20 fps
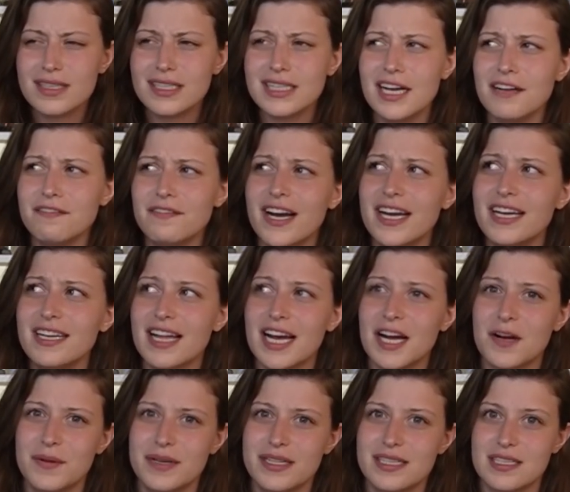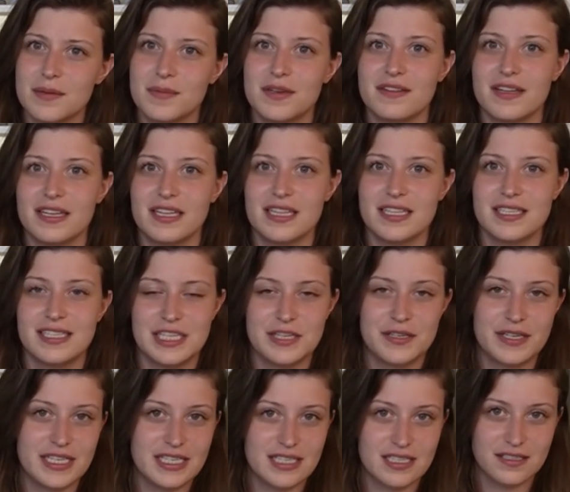I find that with some of like the
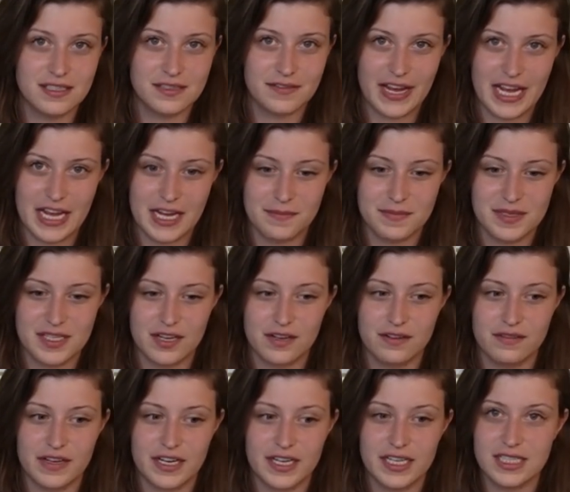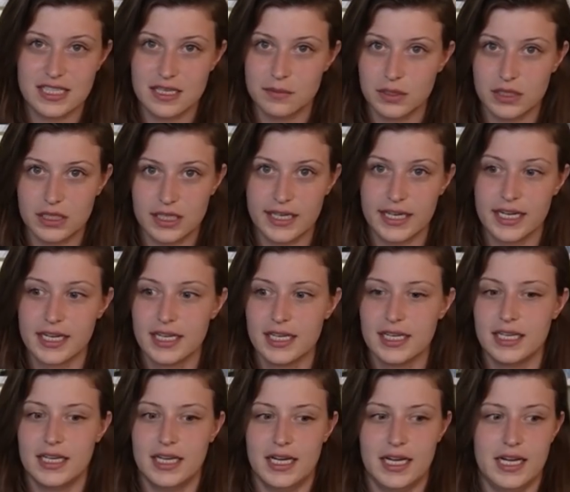series of games that are very similar.
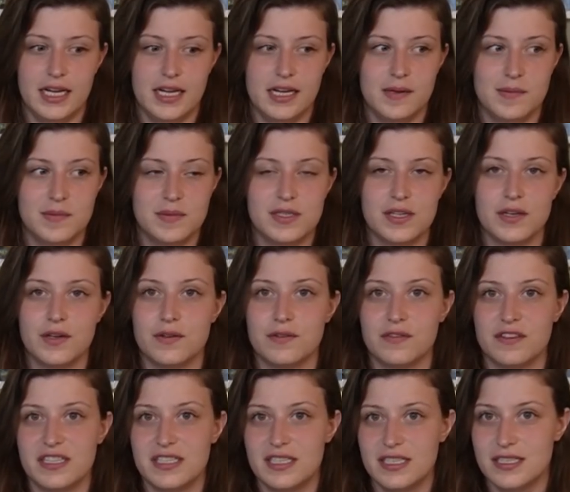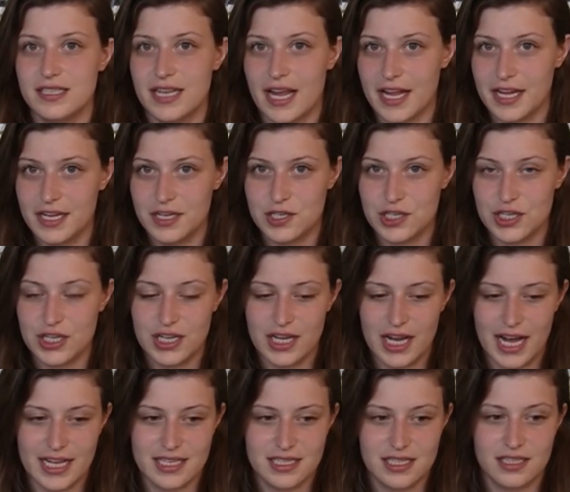So for instance, AEG
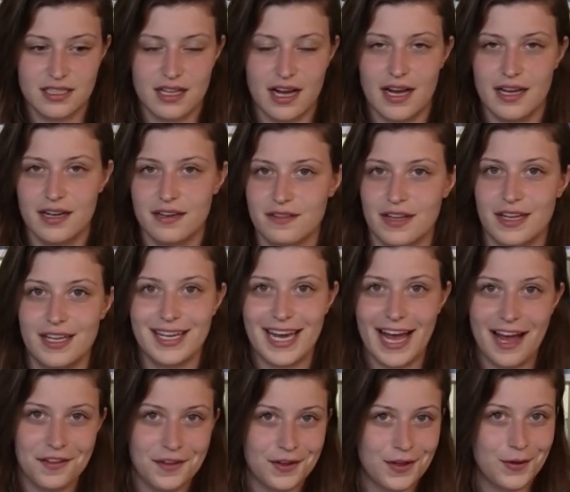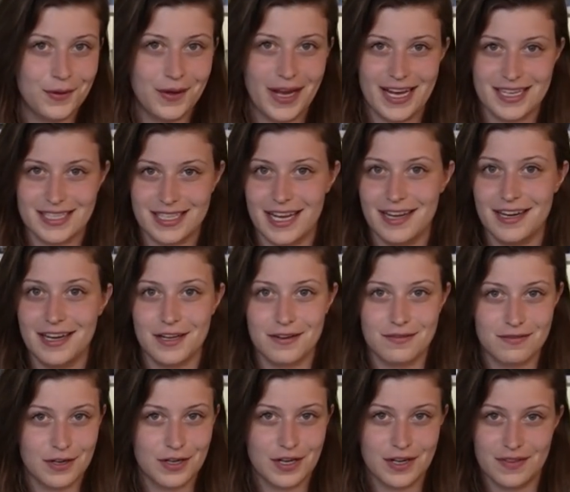has the line of like Calico, Cascadia,
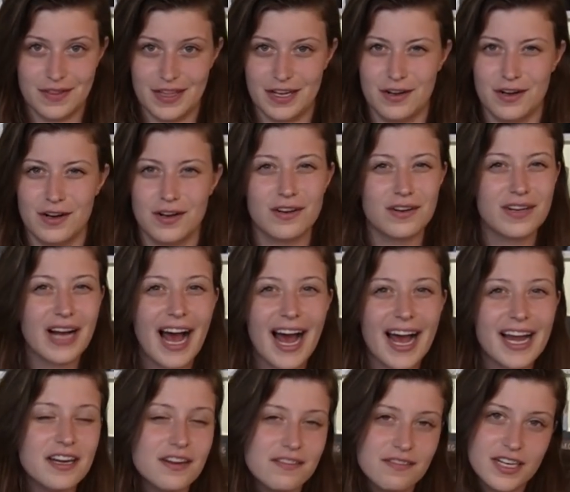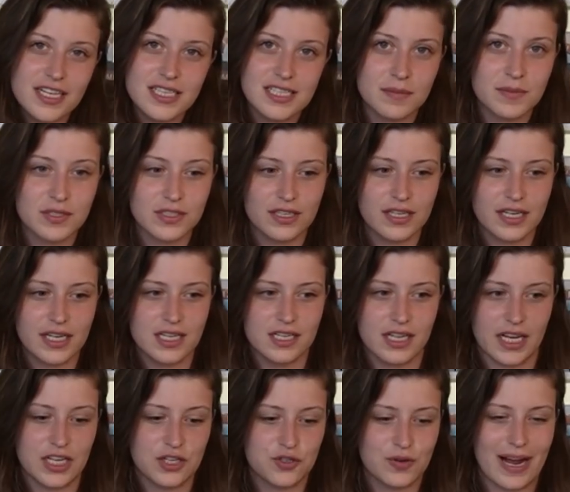and Verdant that are all kind of very similar in
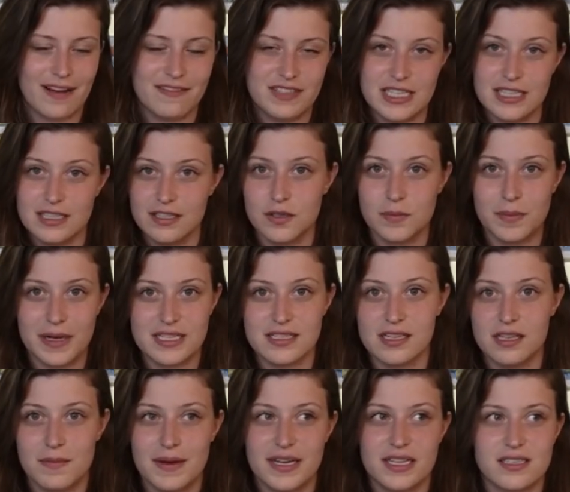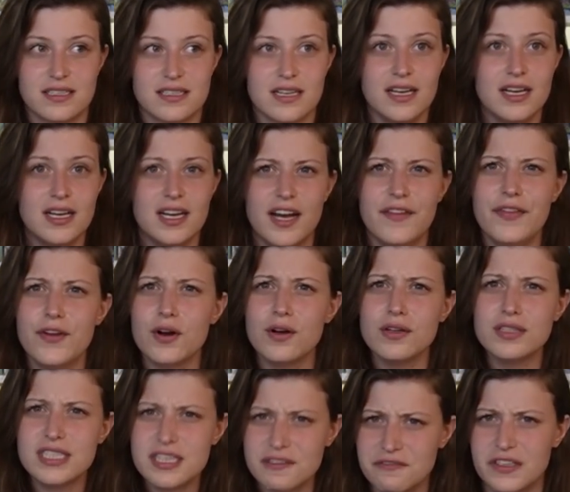like drafty little puzzly bits. And they're
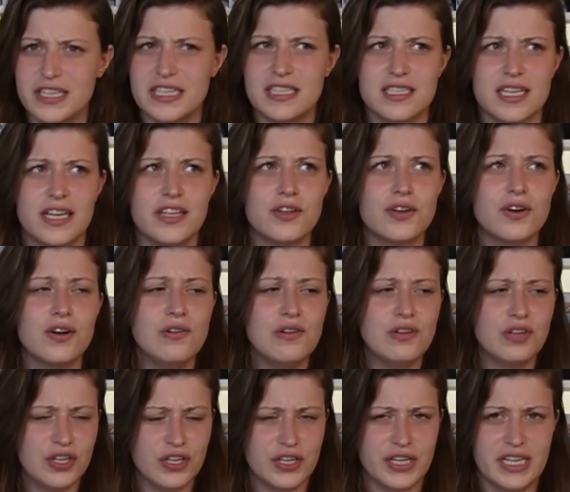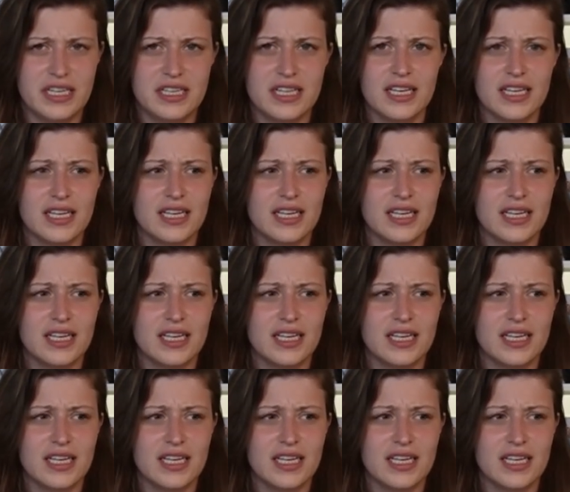all different and they're all good.